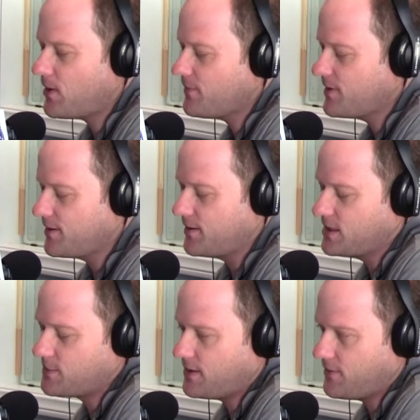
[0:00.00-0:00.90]
part of the
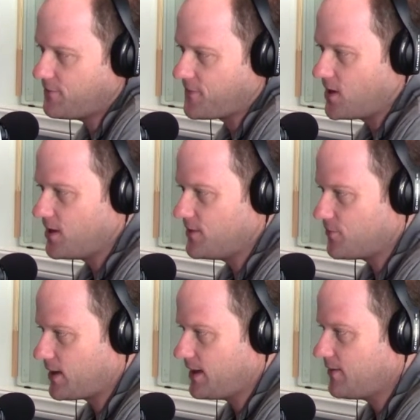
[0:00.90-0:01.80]
it's part of the fun.
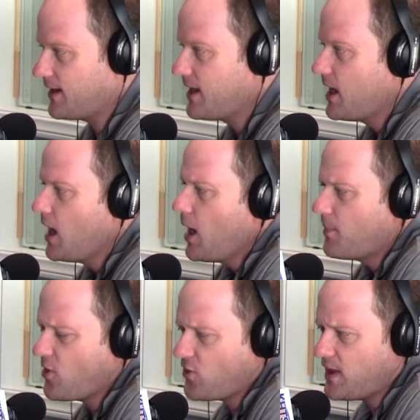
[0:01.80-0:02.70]
Yeah, right, yeah, yeah, right? yeah.
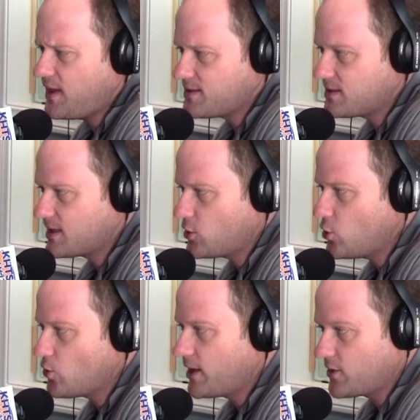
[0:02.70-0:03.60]
But the thing is, is like
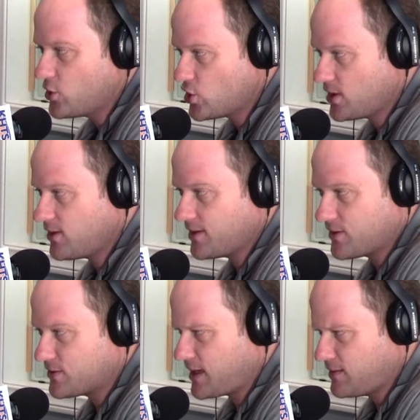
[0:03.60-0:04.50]
you know, like the
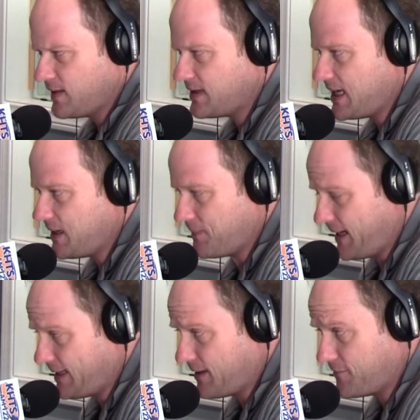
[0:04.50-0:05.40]
cheerleaders. I think they get
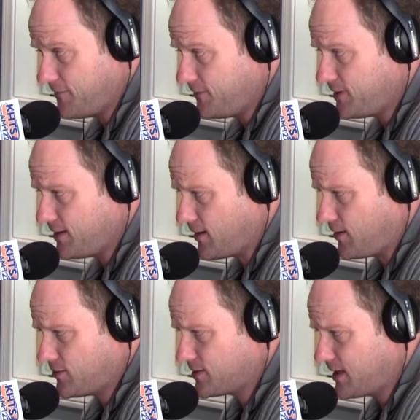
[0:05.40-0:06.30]
paid like fifty
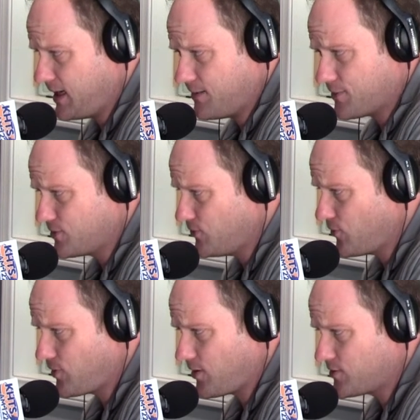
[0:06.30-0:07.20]
dollars a game or two
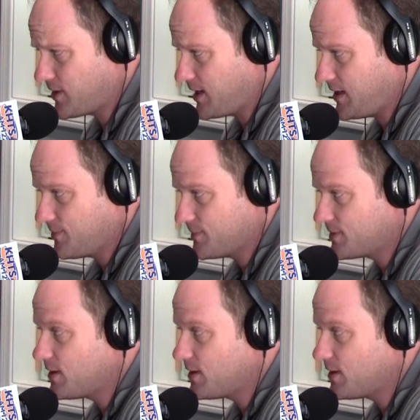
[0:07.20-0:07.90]
hundred dollars a game, no.